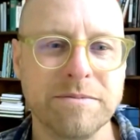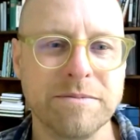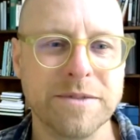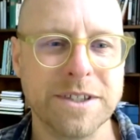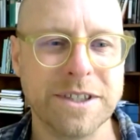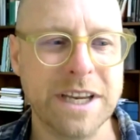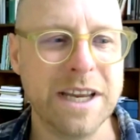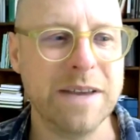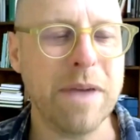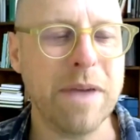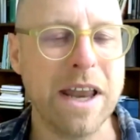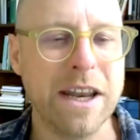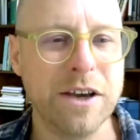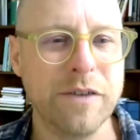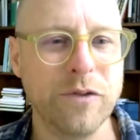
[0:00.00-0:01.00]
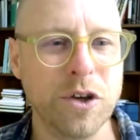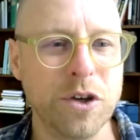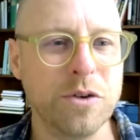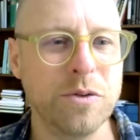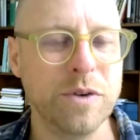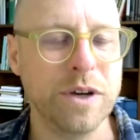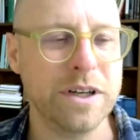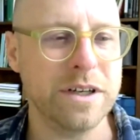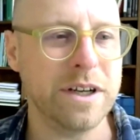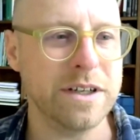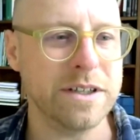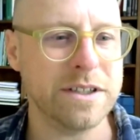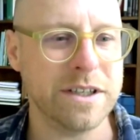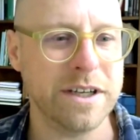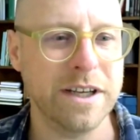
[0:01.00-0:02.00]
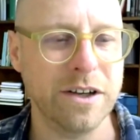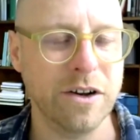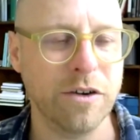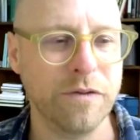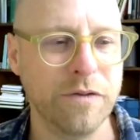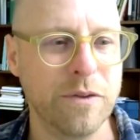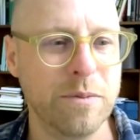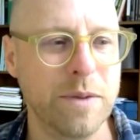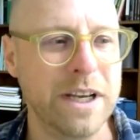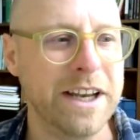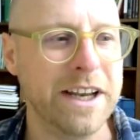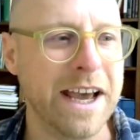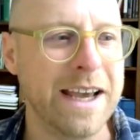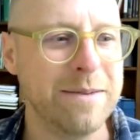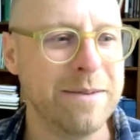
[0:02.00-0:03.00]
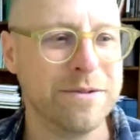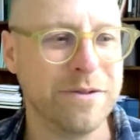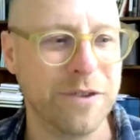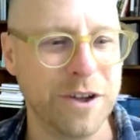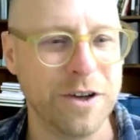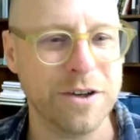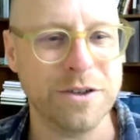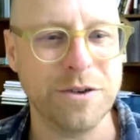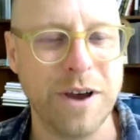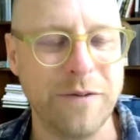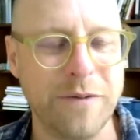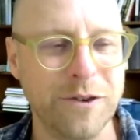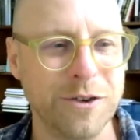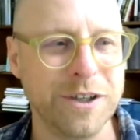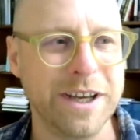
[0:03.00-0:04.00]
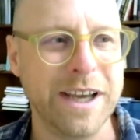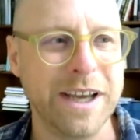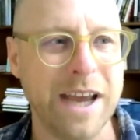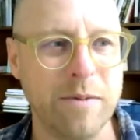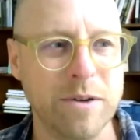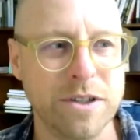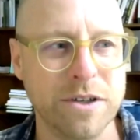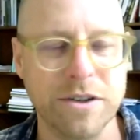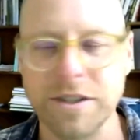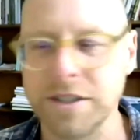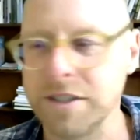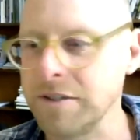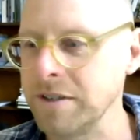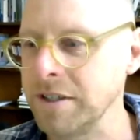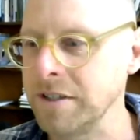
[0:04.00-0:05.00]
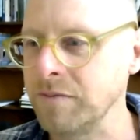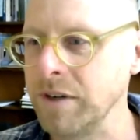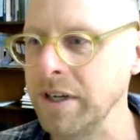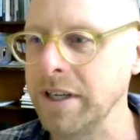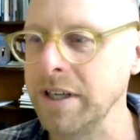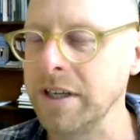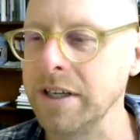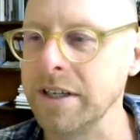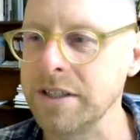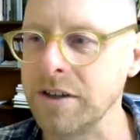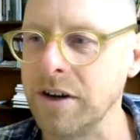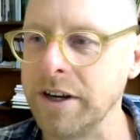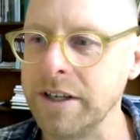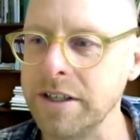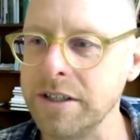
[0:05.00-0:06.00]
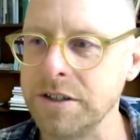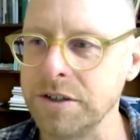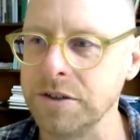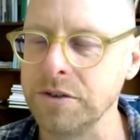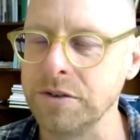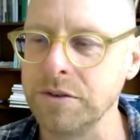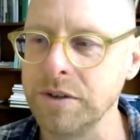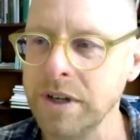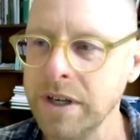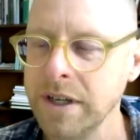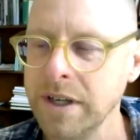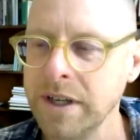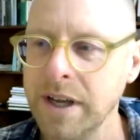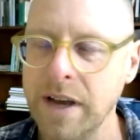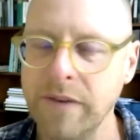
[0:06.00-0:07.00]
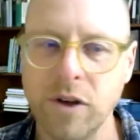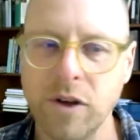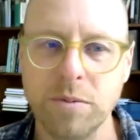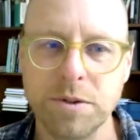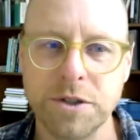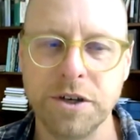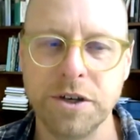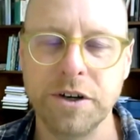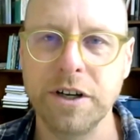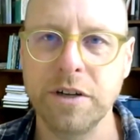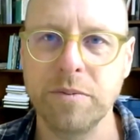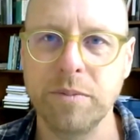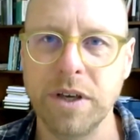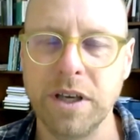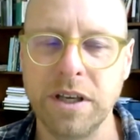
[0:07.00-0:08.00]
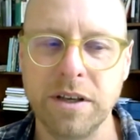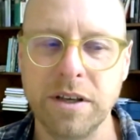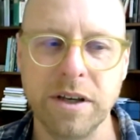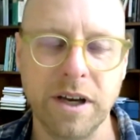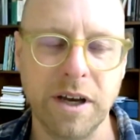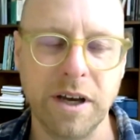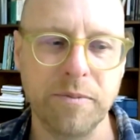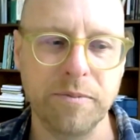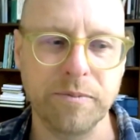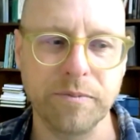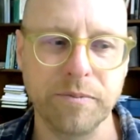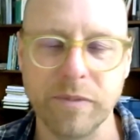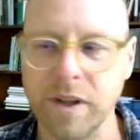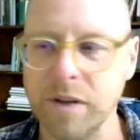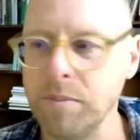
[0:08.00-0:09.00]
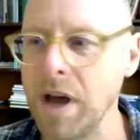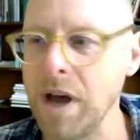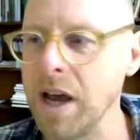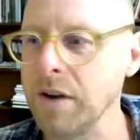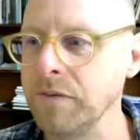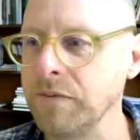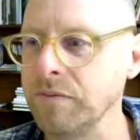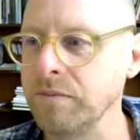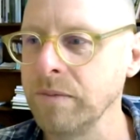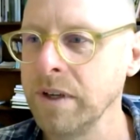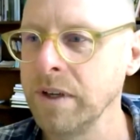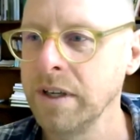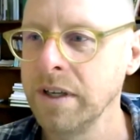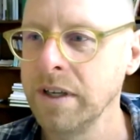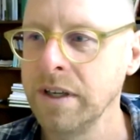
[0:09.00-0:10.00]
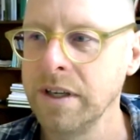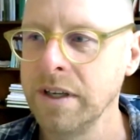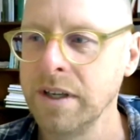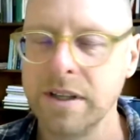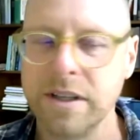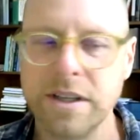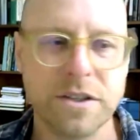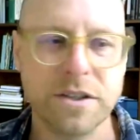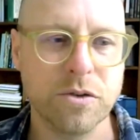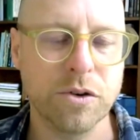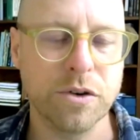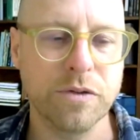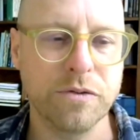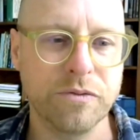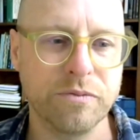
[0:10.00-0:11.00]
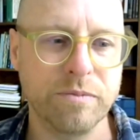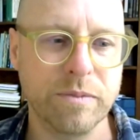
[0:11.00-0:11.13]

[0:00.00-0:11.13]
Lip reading: see many of you and see a lot of familiar names for those who haven't got their cameras on. It's really exciting to have the opportunity to be a part of this sort of